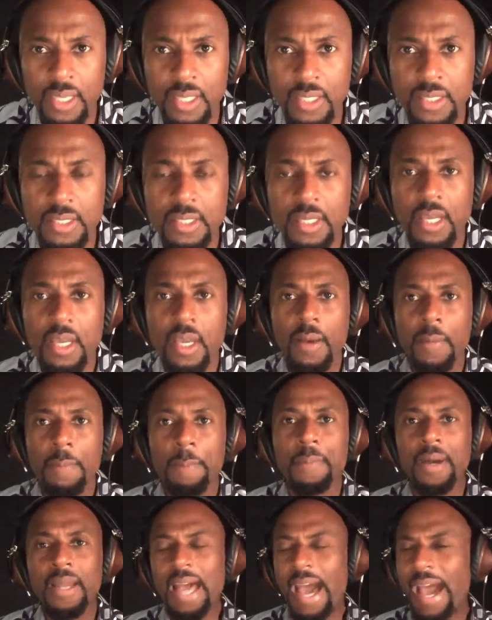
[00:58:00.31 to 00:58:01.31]
kids,
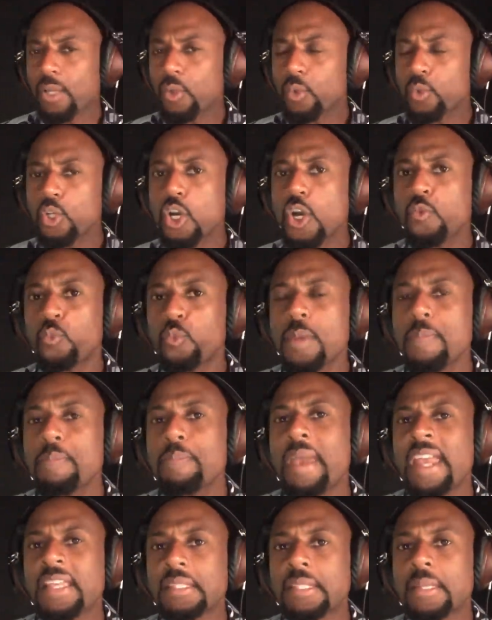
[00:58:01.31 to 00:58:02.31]
but I don't know if we
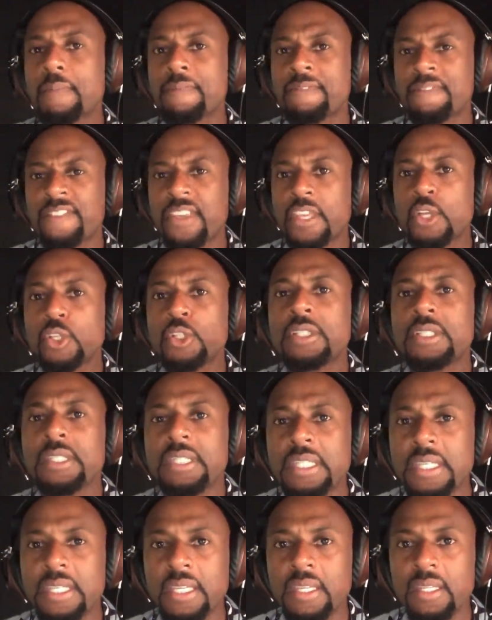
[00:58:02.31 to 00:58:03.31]
make them feel
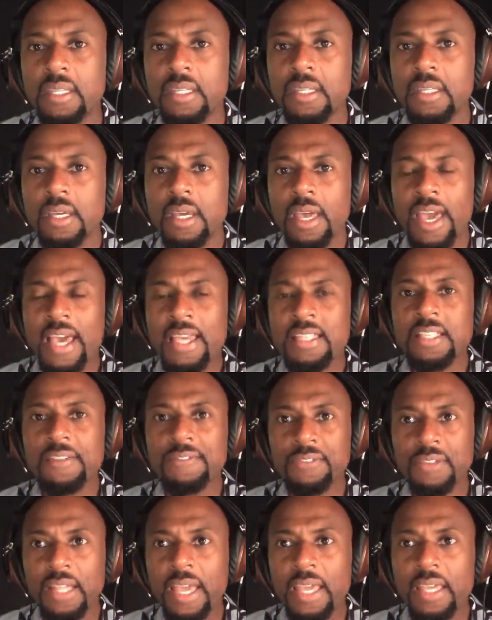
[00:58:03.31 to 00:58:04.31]
needed as
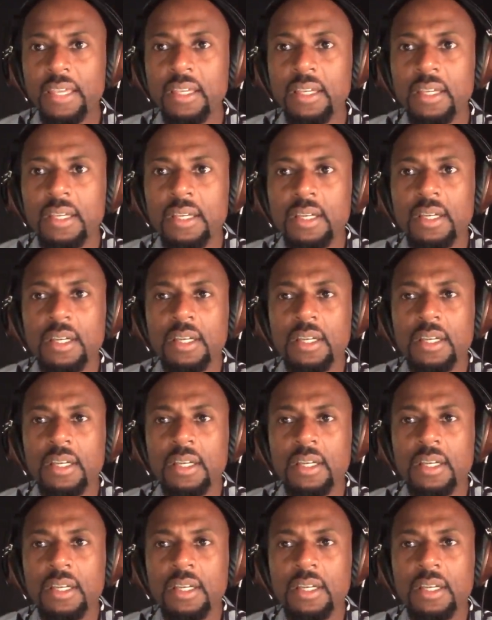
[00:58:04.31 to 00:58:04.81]
if like